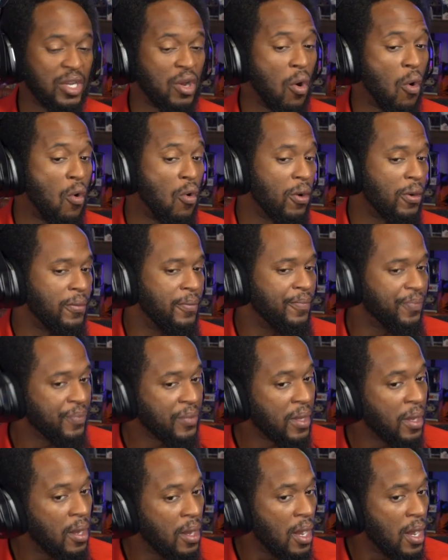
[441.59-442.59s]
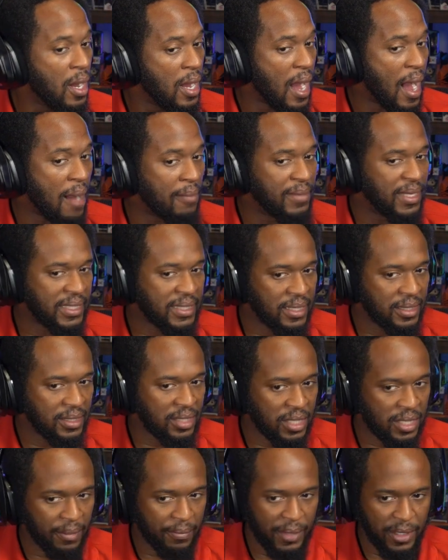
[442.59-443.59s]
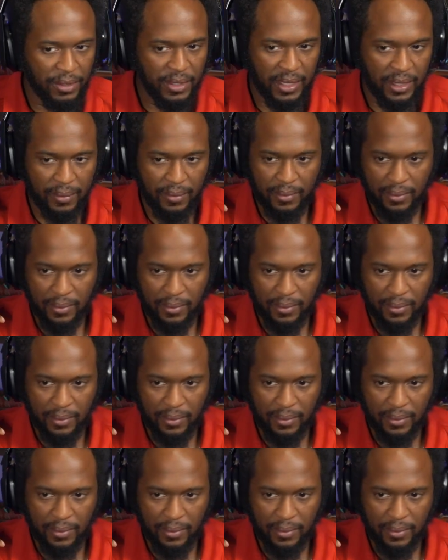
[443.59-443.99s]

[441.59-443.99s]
Gorn. I'm listening to the music.